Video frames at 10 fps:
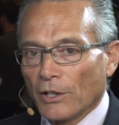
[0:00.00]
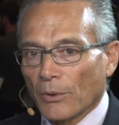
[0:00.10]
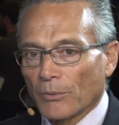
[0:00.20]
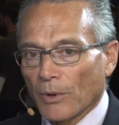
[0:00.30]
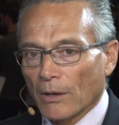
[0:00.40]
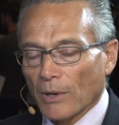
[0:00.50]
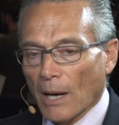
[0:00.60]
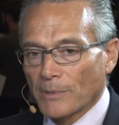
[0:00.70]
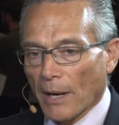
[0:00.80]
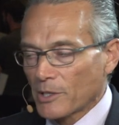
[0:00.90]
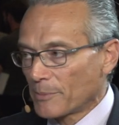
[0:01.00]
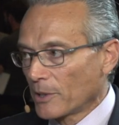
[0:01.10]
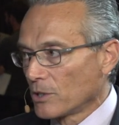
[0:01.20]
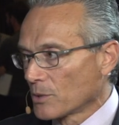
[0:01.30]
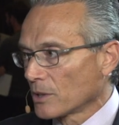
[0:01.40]
You know, Rob Thomas
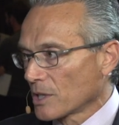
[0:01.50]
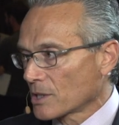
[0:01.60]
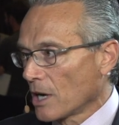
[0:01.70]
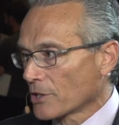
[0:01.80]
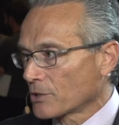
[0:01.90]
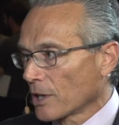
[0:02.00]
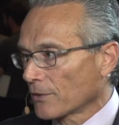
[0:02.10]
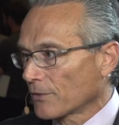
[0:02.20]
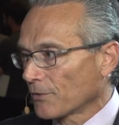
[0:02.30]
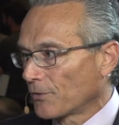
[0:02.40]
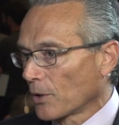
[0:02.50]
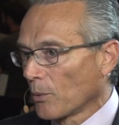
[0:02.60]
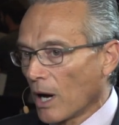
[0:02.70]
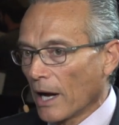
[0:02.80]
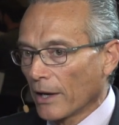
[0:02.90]
has been using this construct for
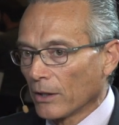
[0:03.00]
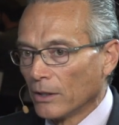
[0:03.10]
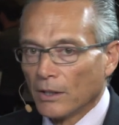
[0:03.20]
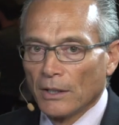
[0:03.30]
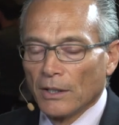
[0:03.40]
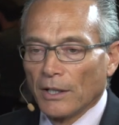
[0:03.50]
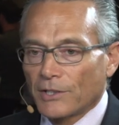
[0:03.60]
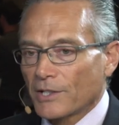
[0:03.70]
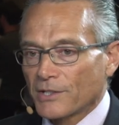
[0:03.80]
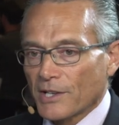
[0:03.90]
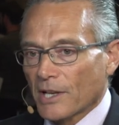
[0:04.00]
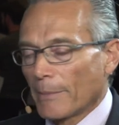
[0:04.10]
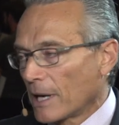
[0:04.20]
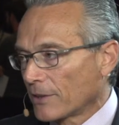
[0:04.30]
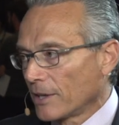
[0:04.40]
a while it didn't just
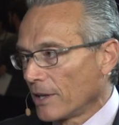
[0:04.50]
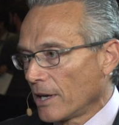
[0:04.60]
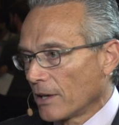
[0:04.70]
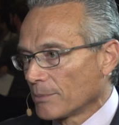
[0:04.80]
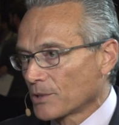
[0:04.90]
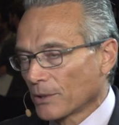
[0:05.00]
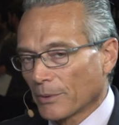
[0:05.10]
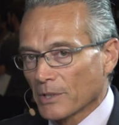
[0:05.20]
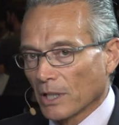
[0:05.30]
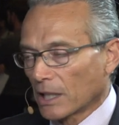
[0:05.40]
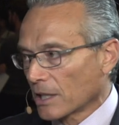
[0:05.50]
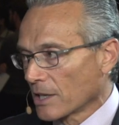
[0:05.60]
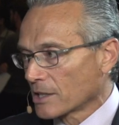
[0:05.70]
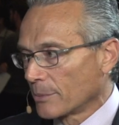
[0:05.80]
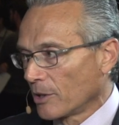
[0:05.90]
come out of thin air. I'm sure there was a lot of
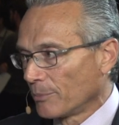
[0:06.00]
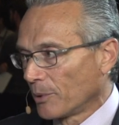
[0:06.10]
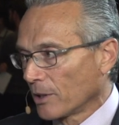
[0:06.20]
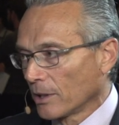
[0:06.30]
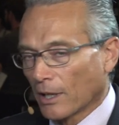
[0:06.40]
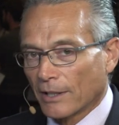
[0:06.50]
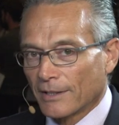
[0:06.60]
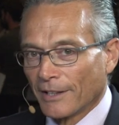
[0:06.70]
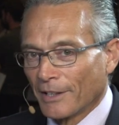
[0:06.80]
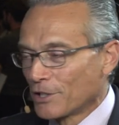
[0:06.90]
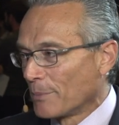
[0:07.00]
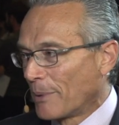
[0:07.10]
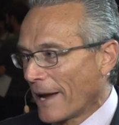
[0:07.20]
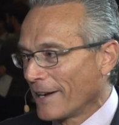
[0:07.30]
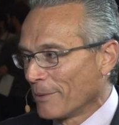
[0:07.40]
customer input, a lot of
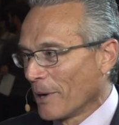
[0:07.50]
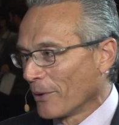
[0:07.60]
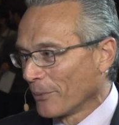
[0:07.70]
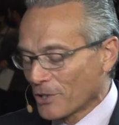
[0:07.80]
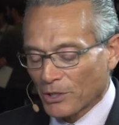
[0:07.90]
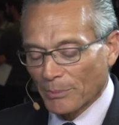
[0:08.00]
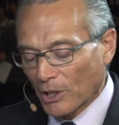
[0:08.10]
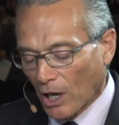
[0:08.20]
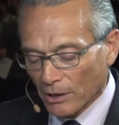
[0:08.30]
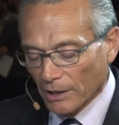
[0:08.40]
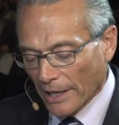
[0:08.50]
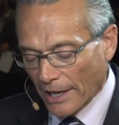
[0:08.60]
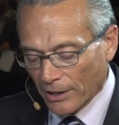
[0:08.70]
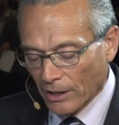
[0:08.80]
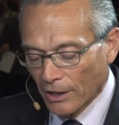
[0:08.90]
debate about what should be on the
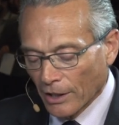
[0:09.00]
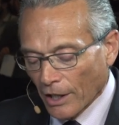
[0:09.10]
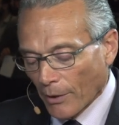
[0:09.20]
ladder.